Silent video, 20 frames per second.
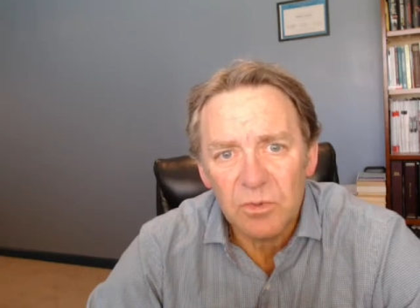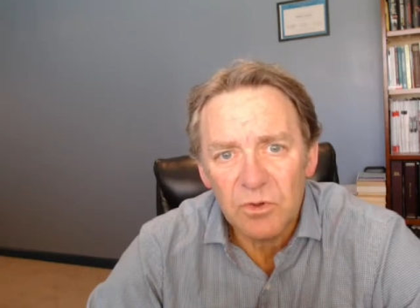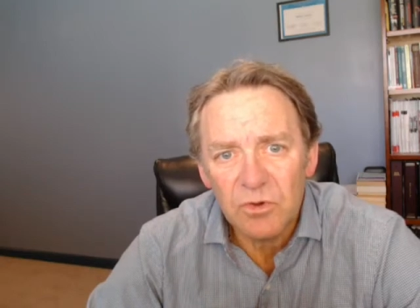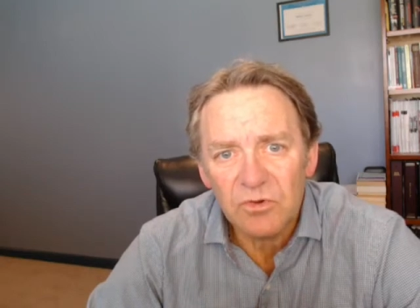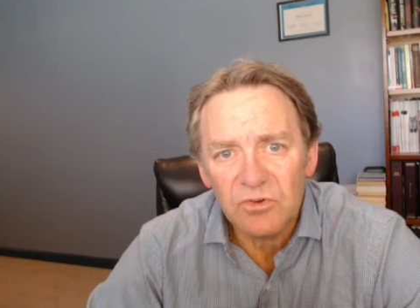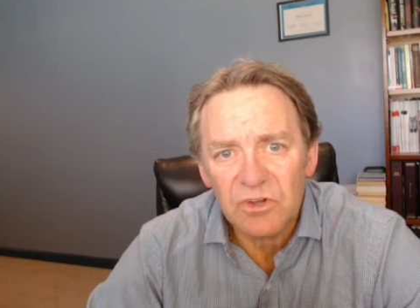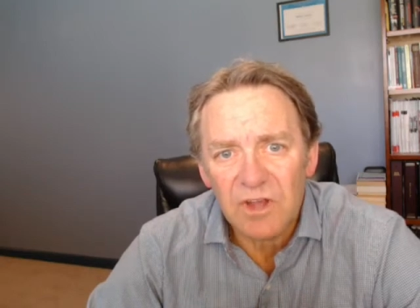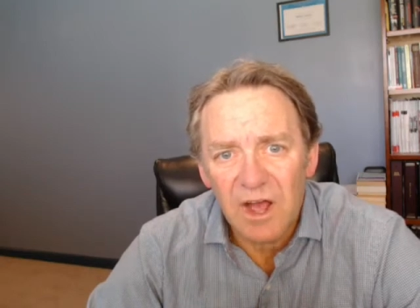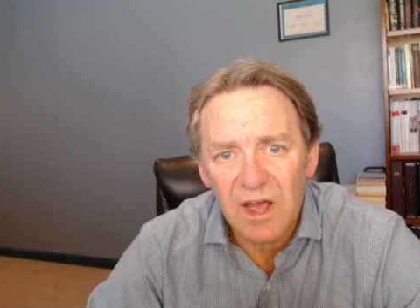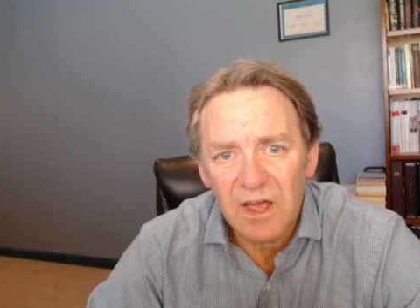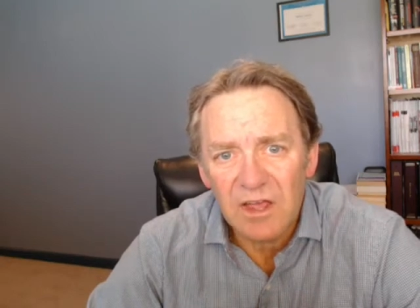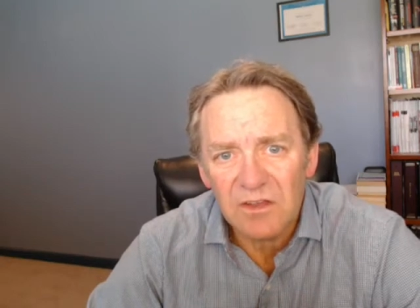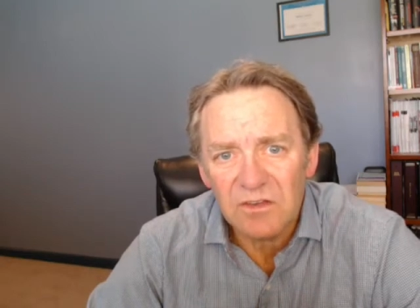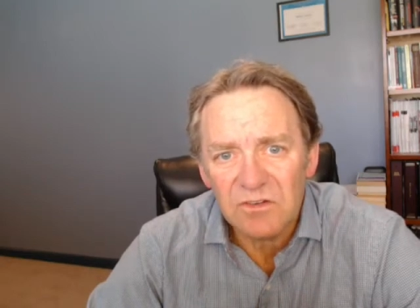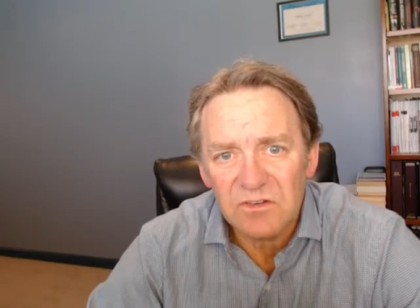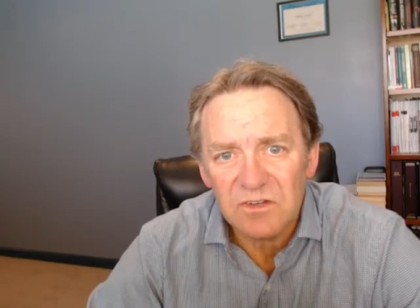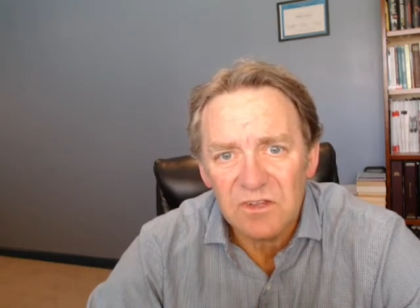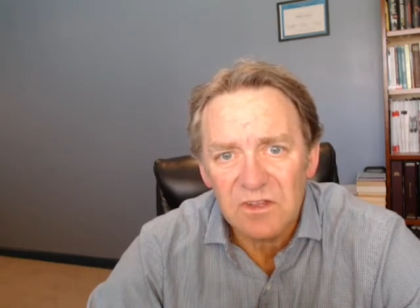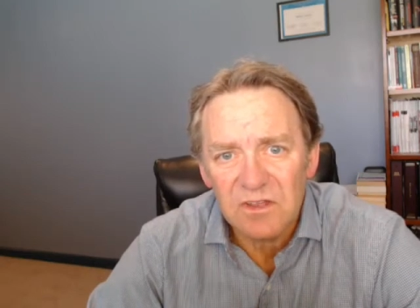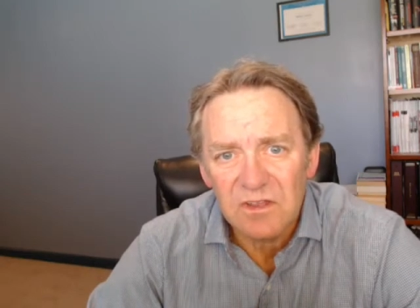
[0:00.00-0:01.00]
skies.
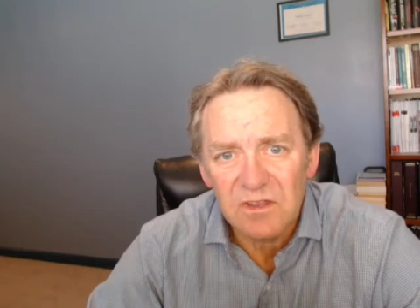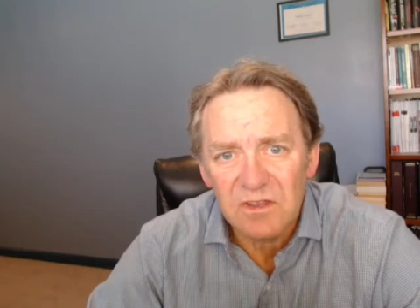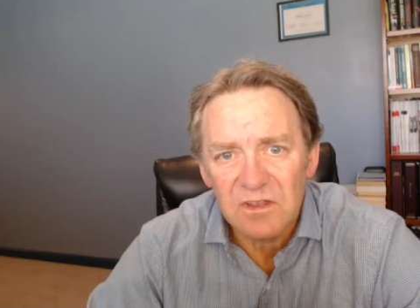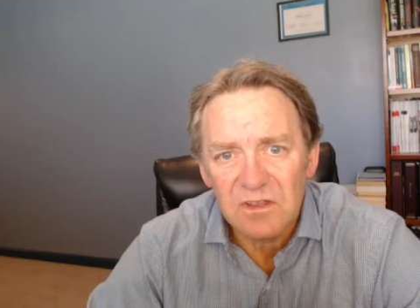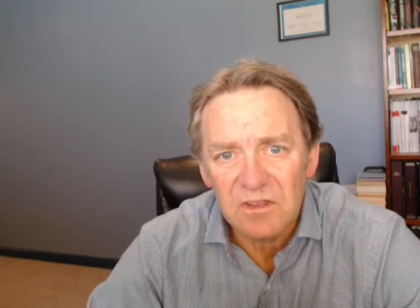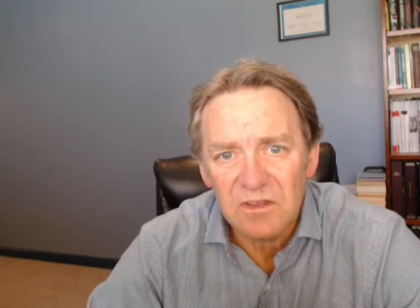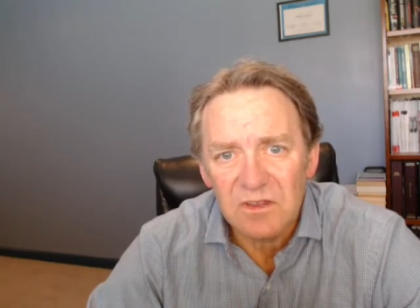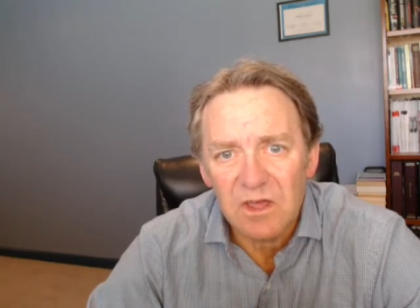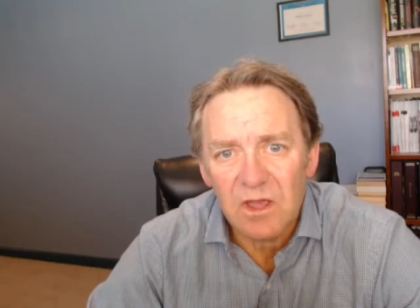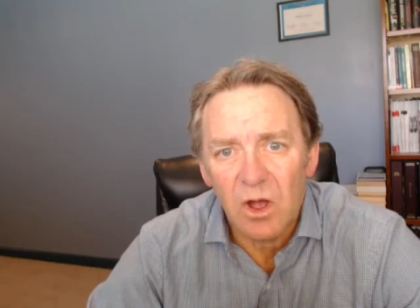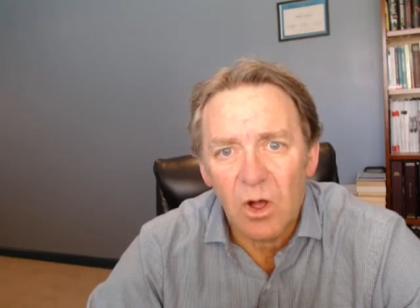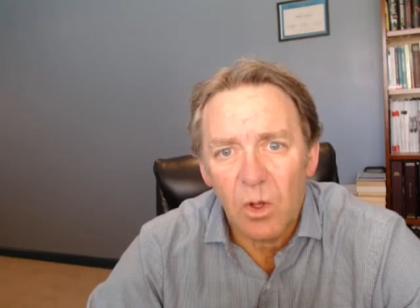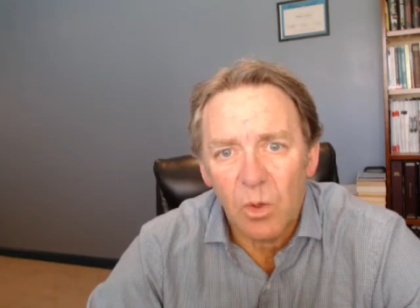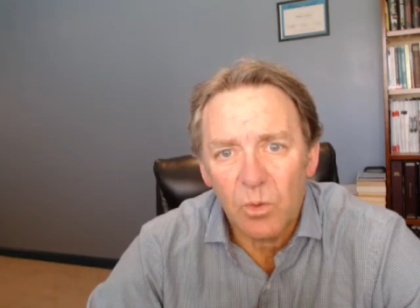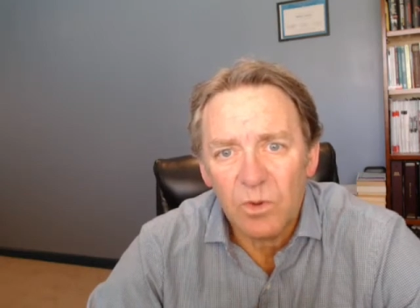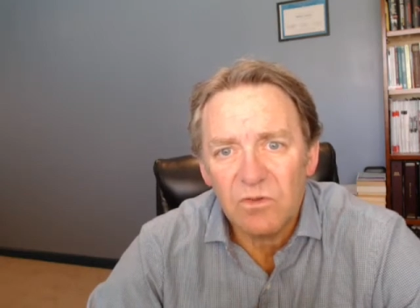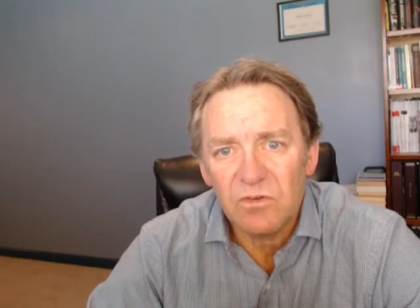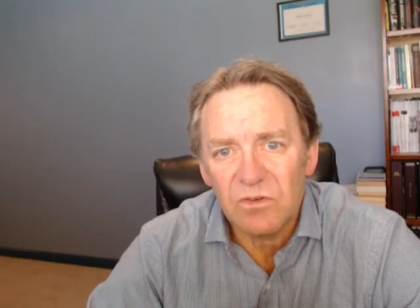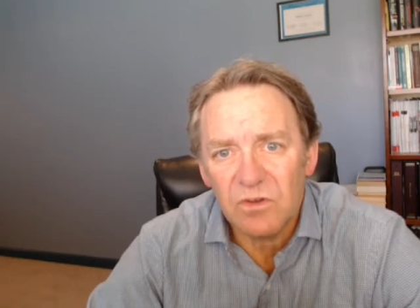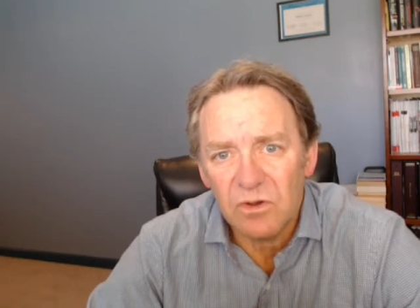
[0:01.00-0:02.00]
They
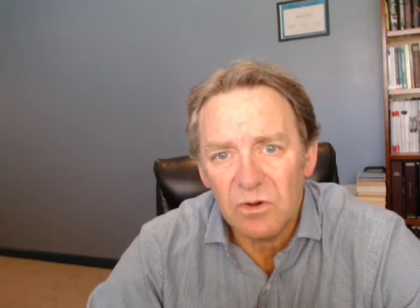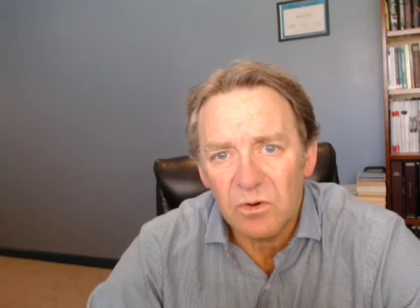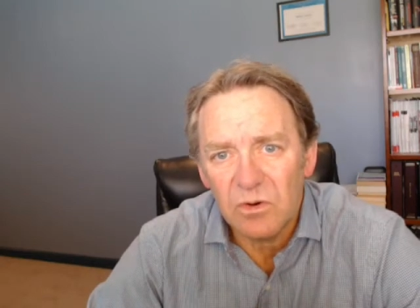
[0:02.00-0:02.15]
always do.